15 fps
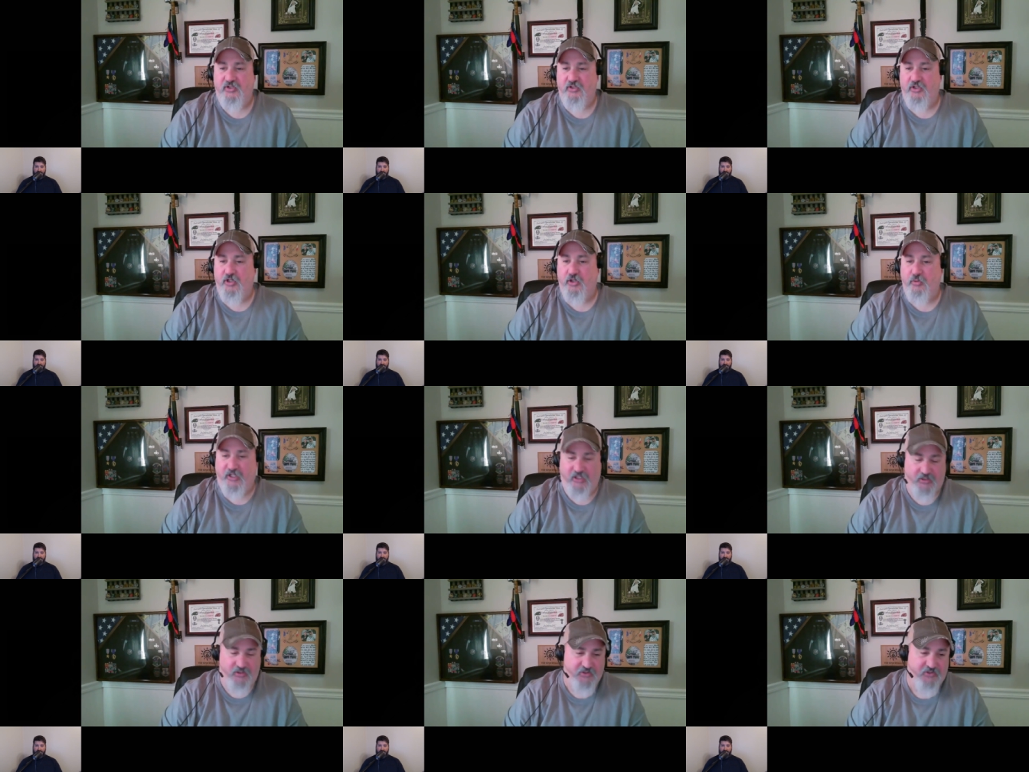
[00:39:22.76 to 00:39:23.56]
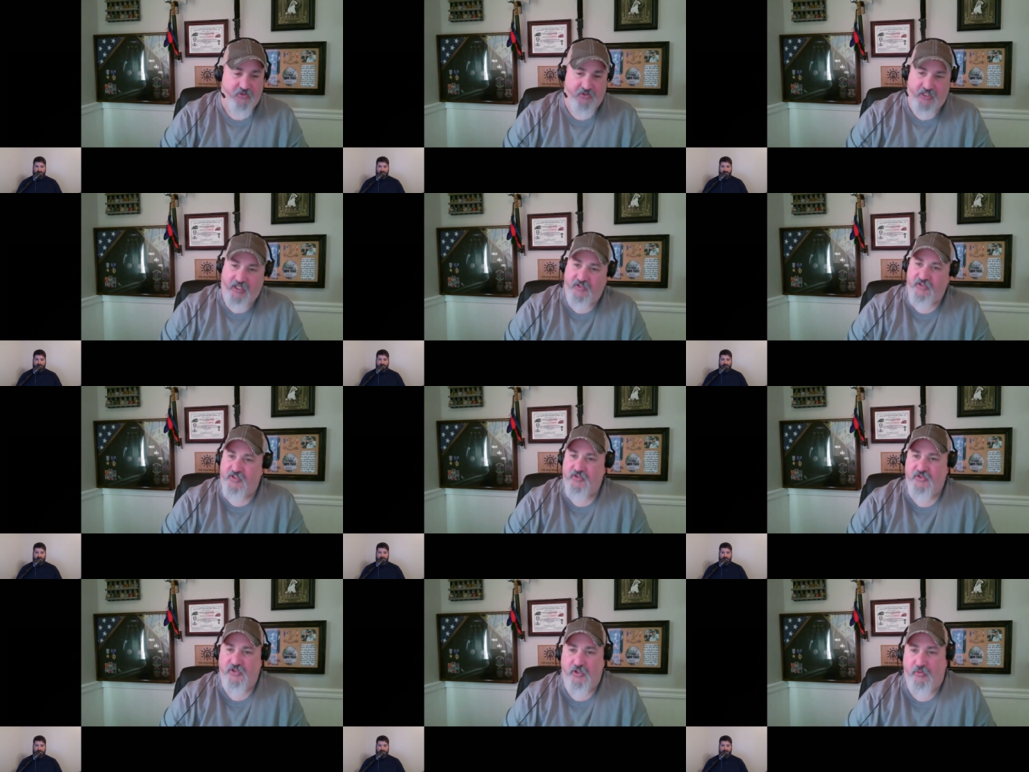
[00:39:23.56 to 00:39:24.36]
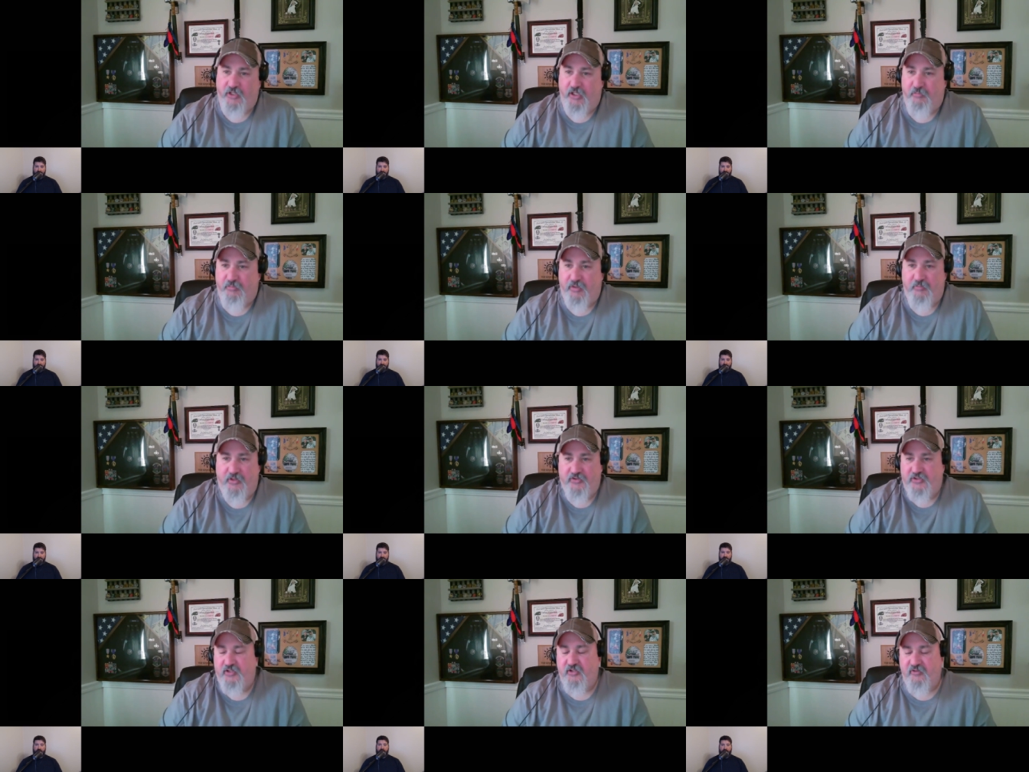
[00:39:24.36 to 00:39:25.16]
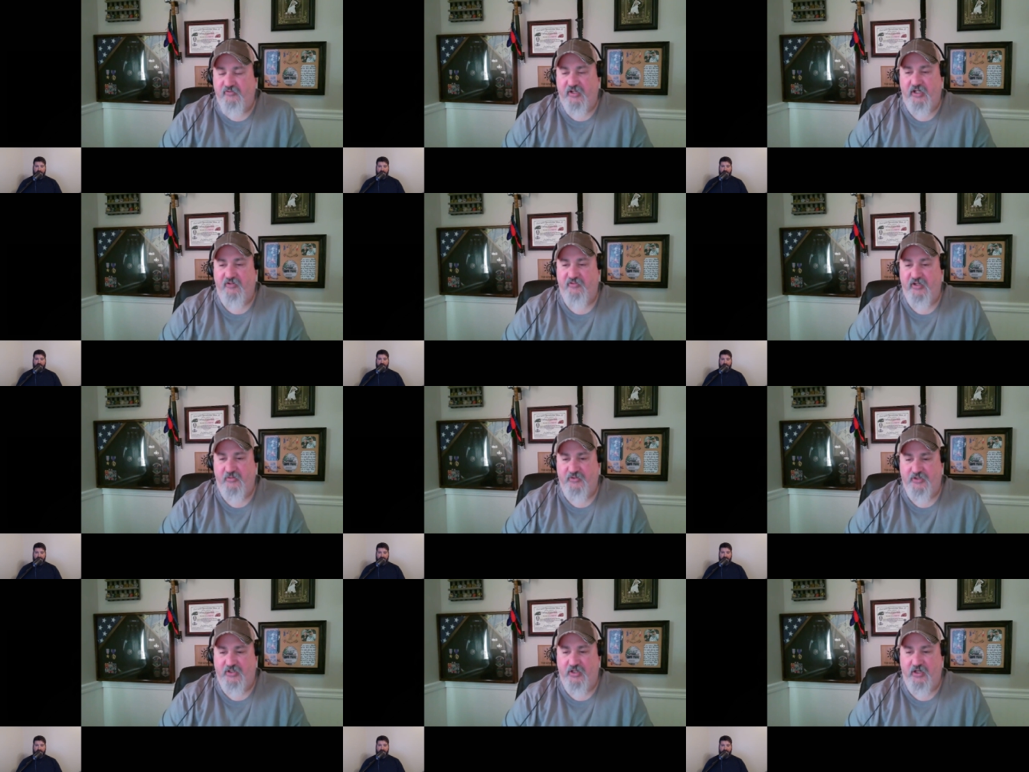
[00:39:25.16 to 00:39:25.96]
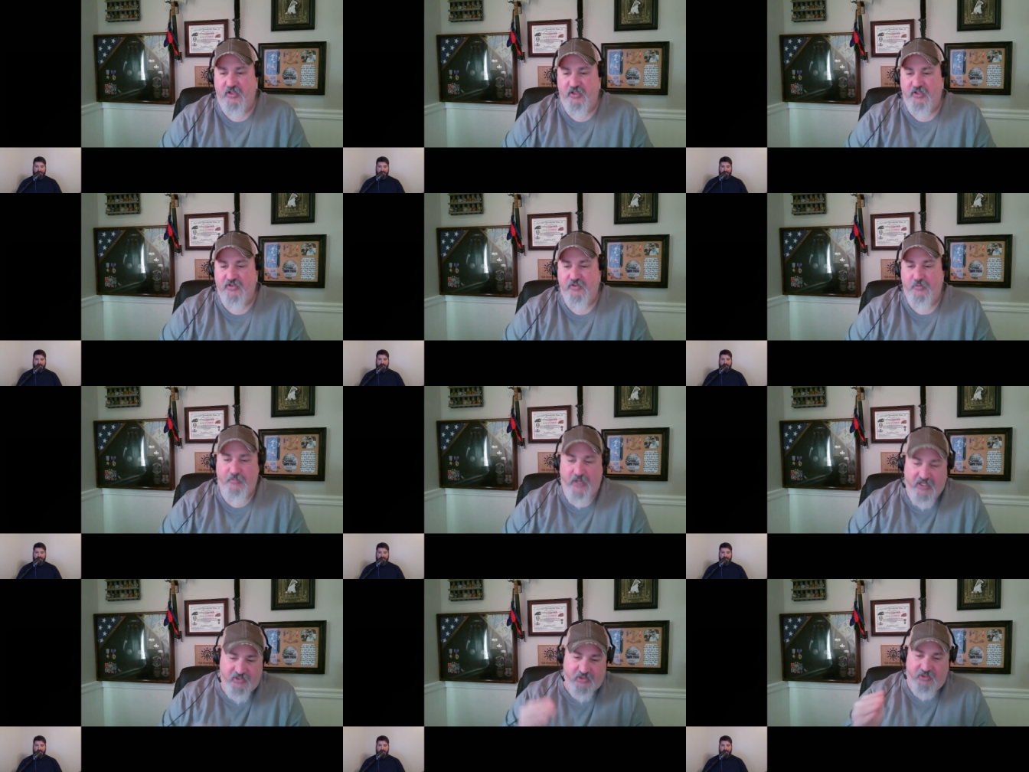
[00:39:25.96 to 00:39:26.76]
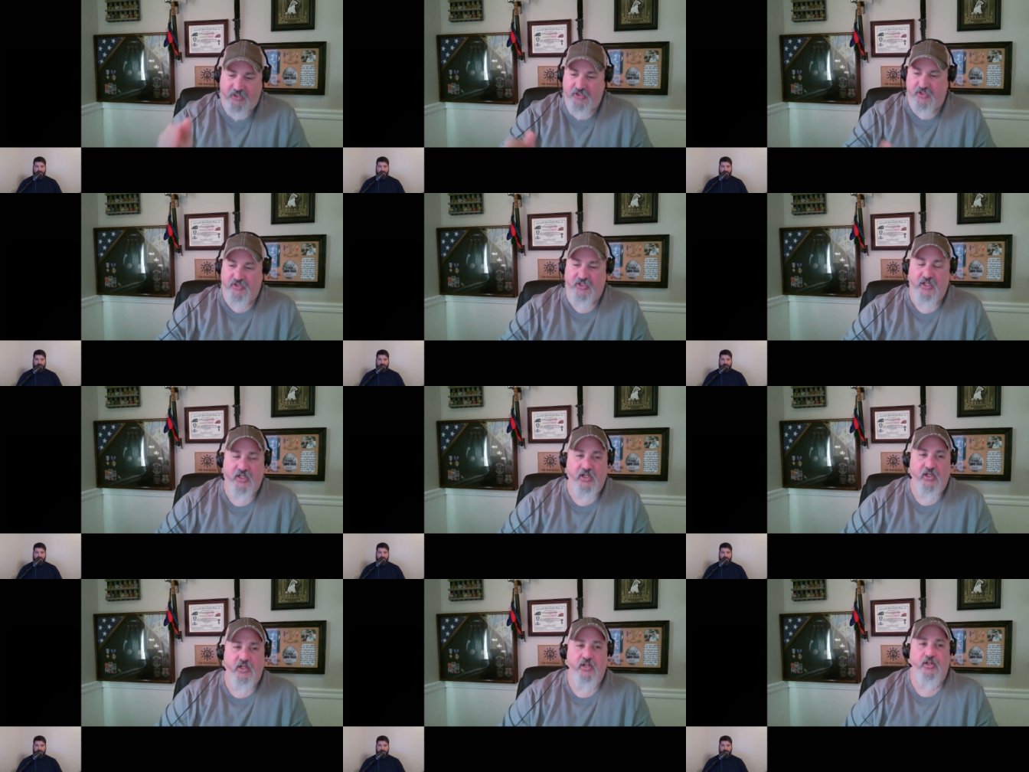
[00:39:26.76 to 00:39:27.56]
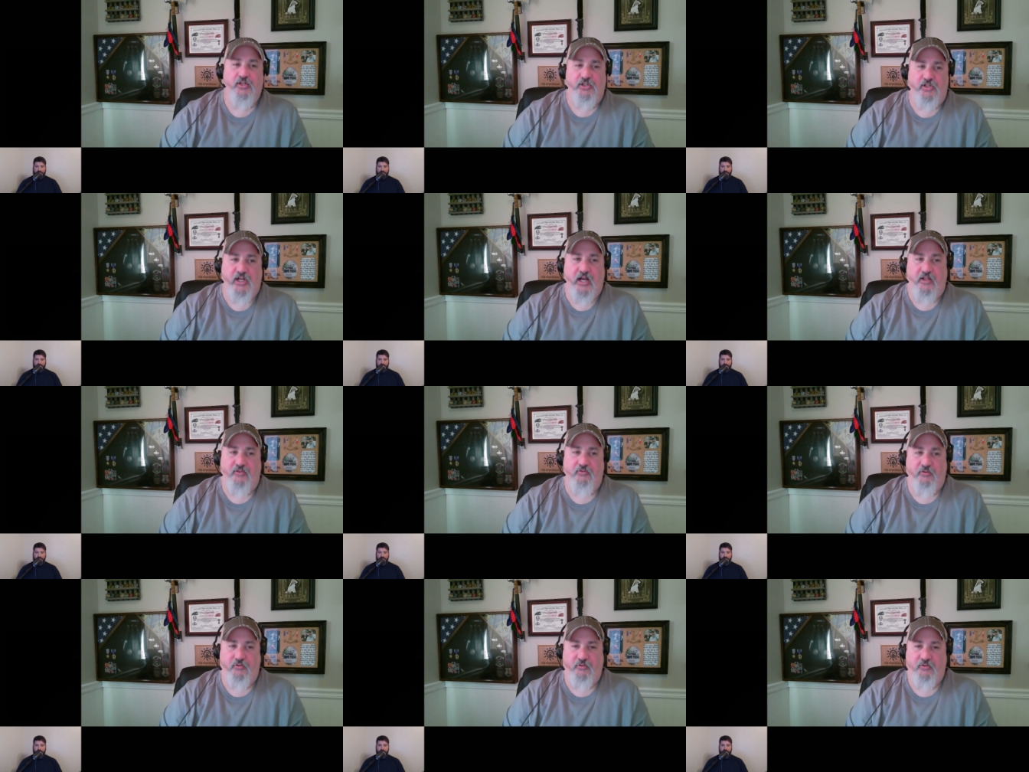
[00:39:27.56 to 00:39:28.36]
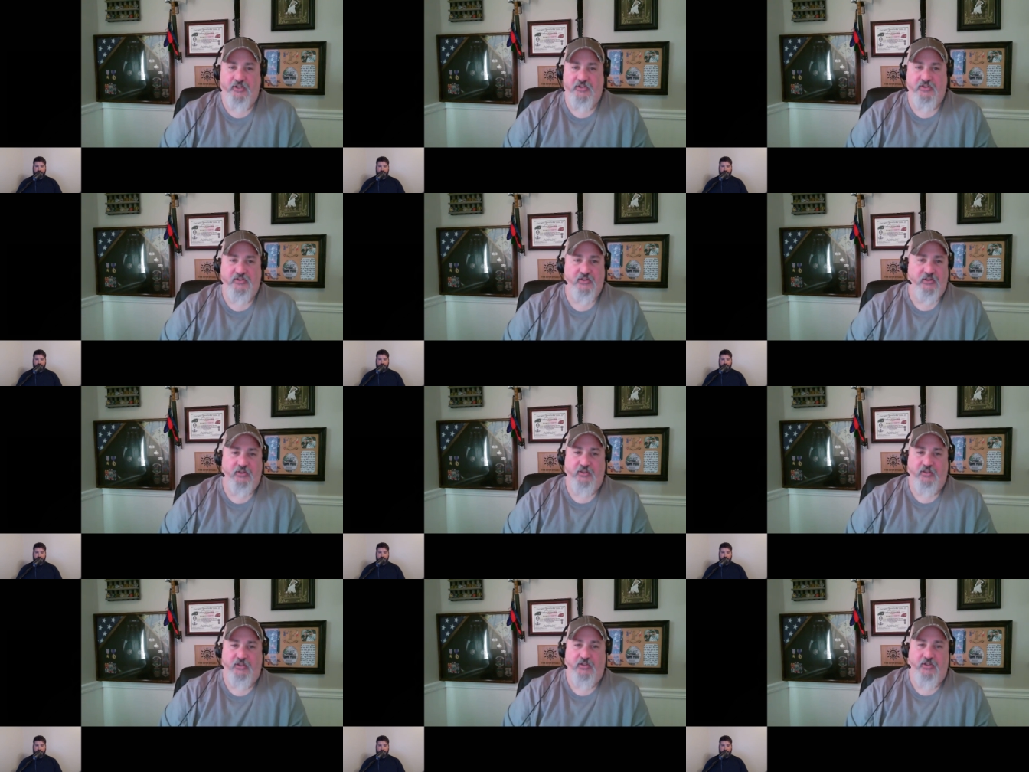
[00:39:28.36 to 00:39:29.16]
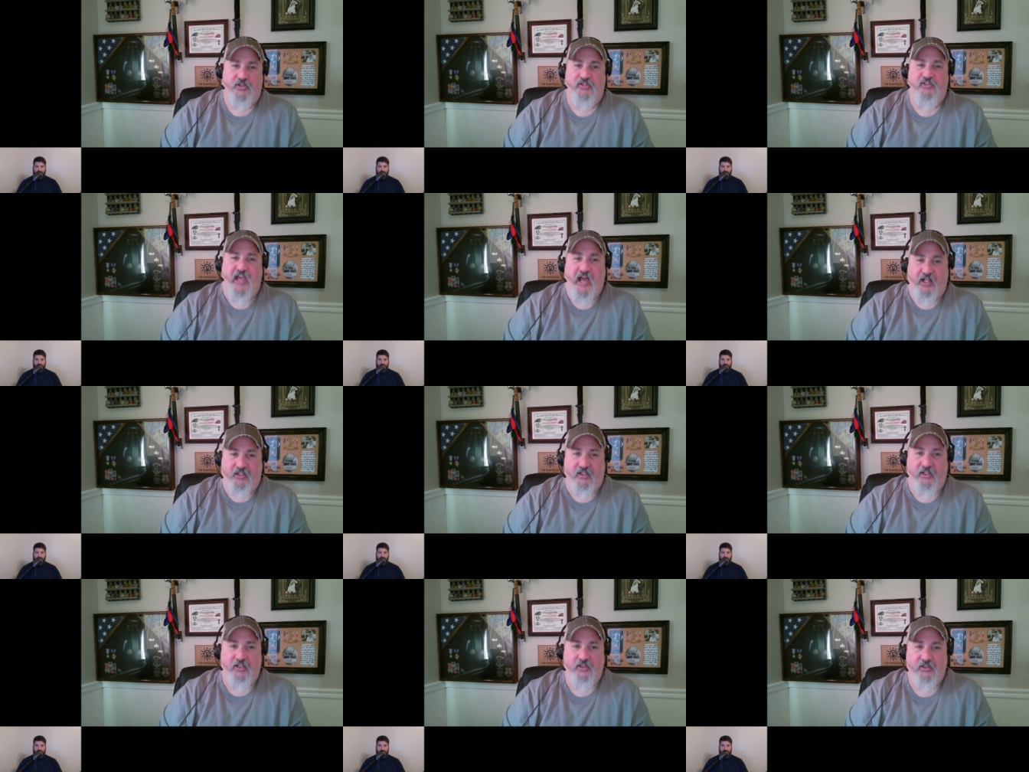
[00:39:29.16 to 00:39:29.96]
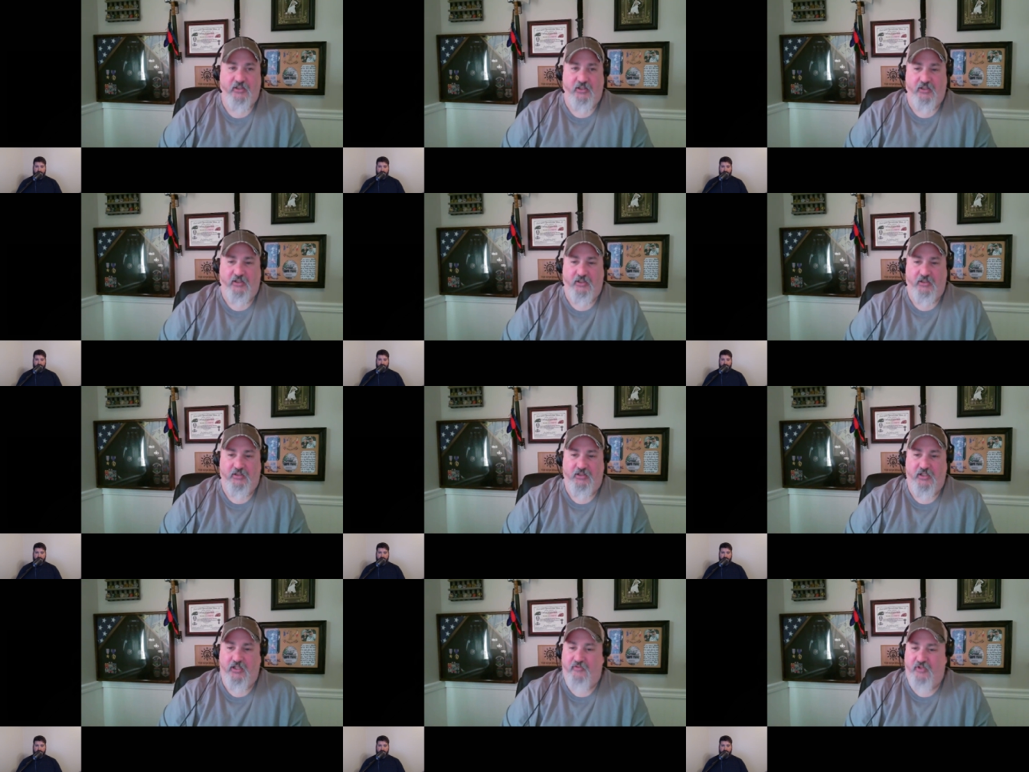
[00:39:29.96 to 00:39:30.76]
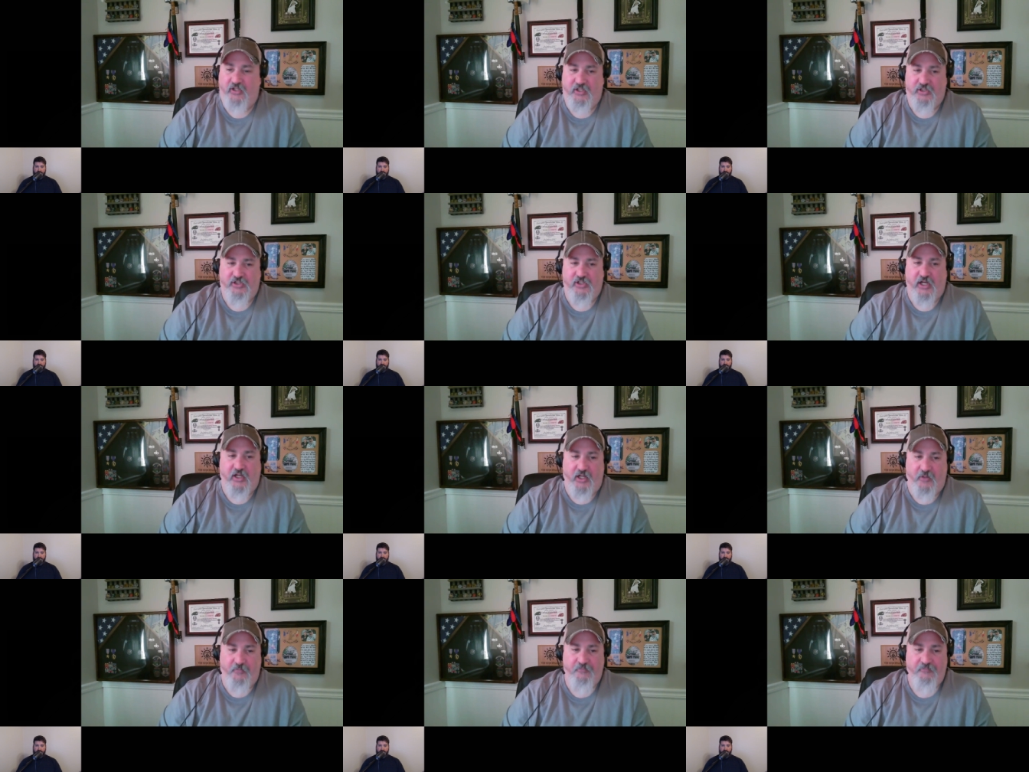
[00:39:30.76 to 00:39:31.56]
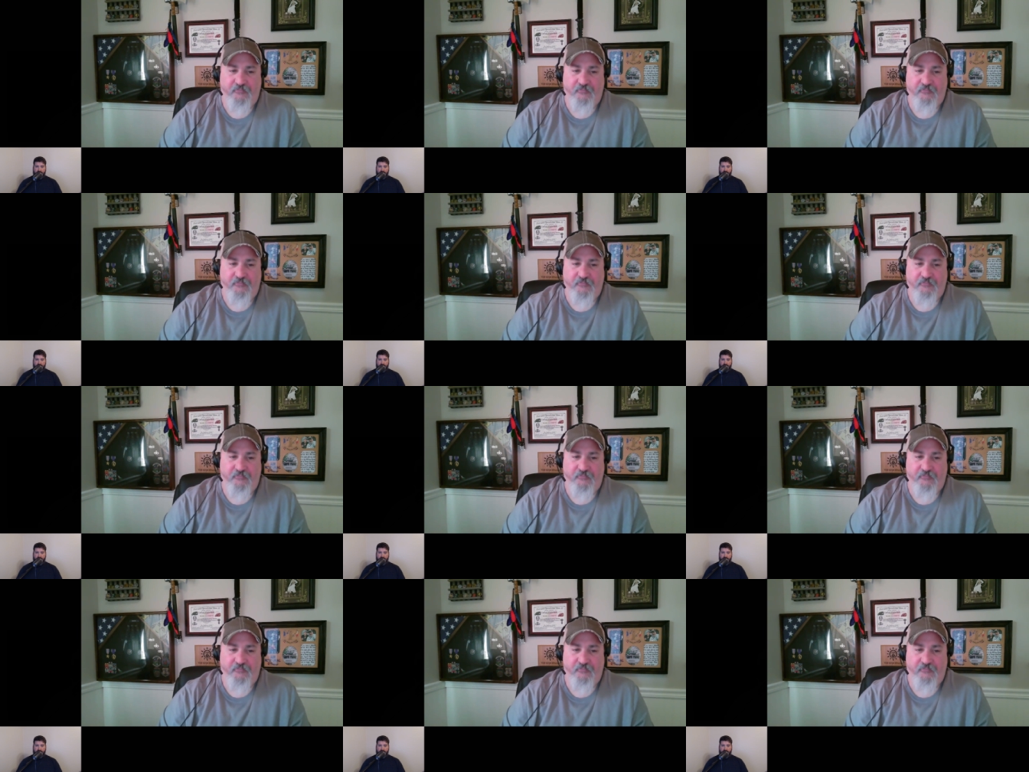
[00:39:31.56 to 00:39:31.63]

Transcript: no end until the A-10s showed up. But most of the yeah. firefight was gone then, so we basically just shot through this this alley, uh, getting everything shot up.